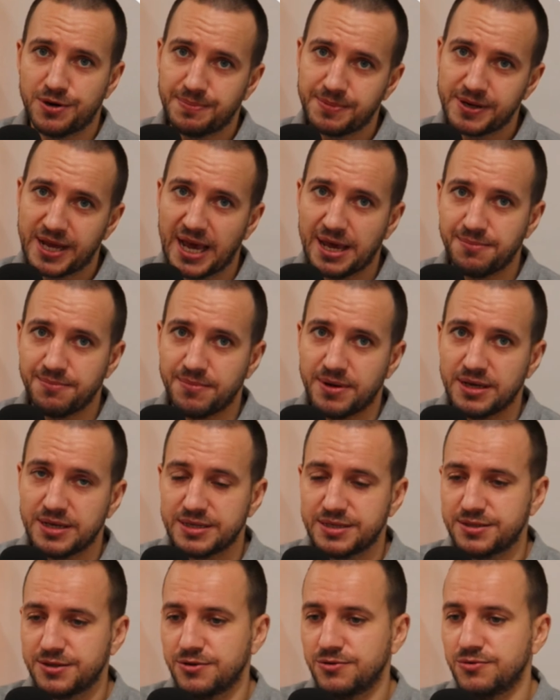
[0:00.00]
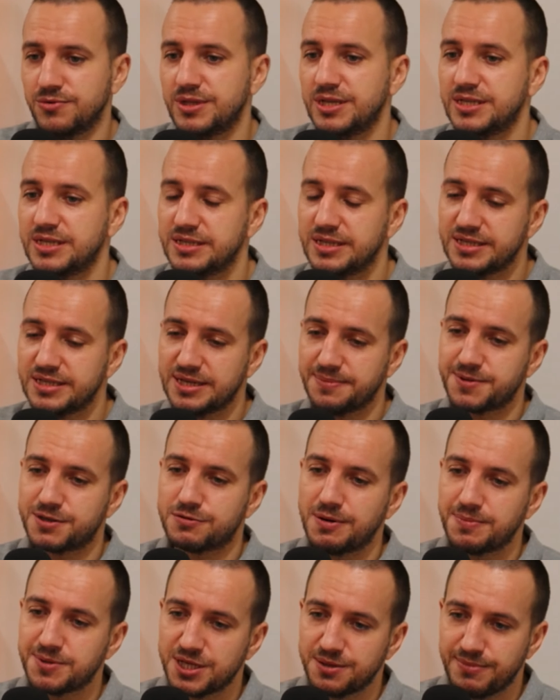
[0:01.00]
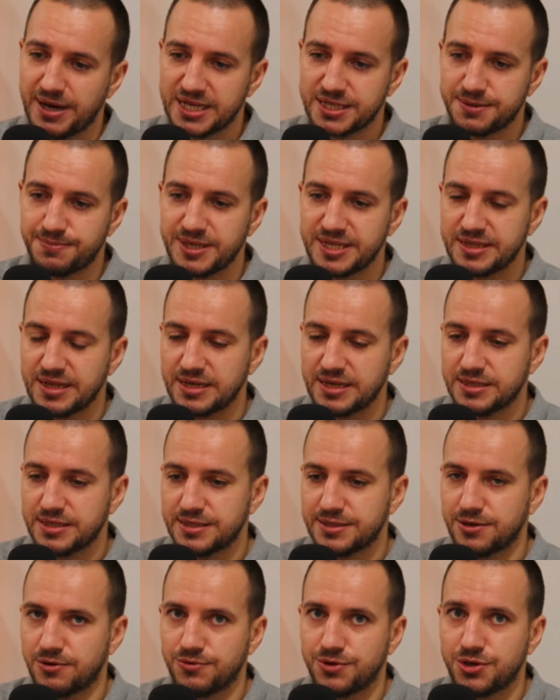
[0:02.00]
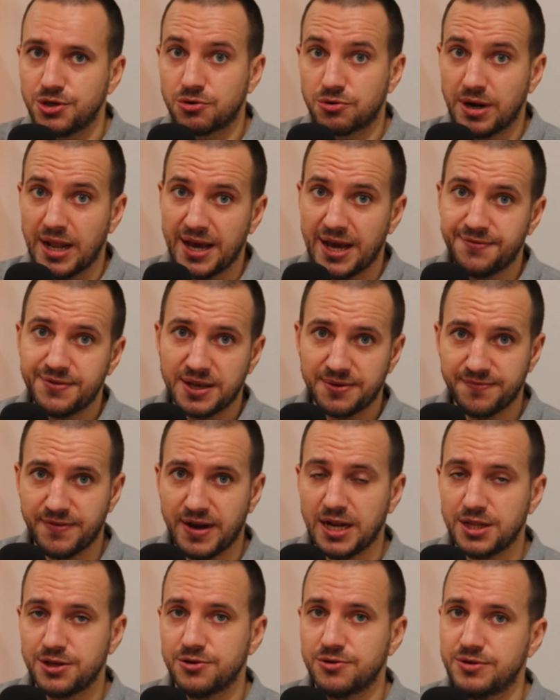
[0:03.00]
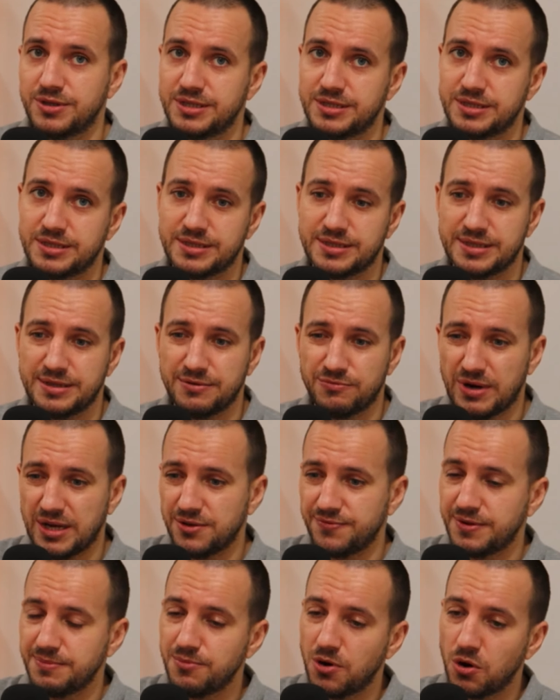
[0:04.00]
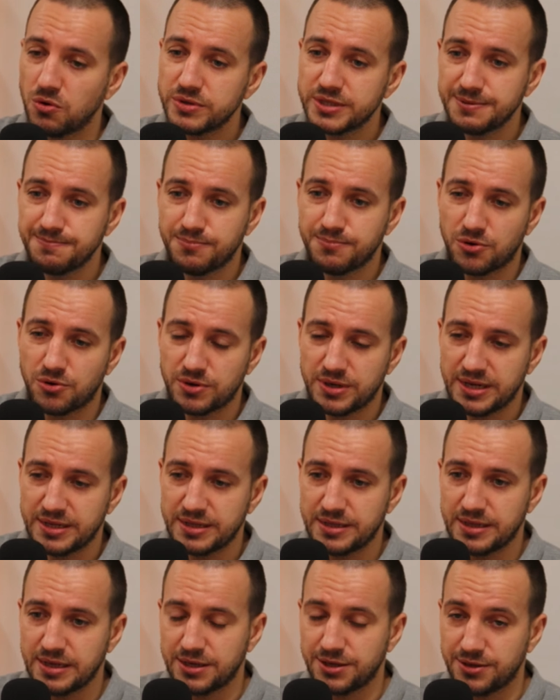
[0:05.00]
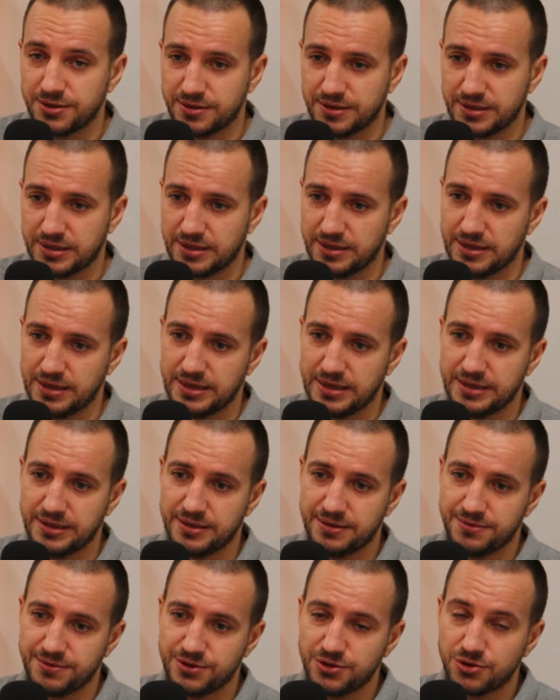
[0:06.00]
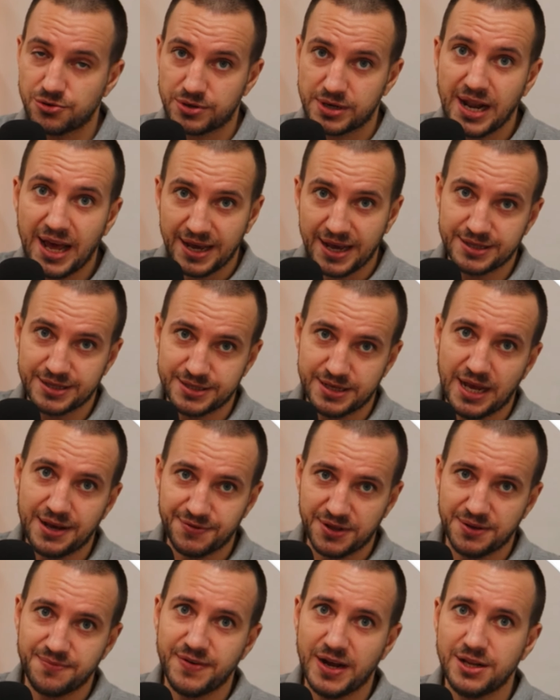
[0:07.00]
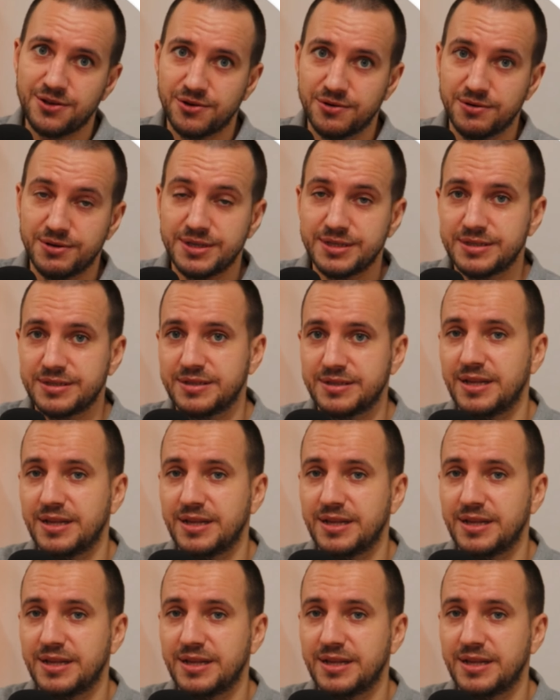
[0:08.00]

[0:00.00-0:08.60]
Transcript: game. So this is the subscription-based business. So your lifetime value is the one of the most important. Your client's lifetime value is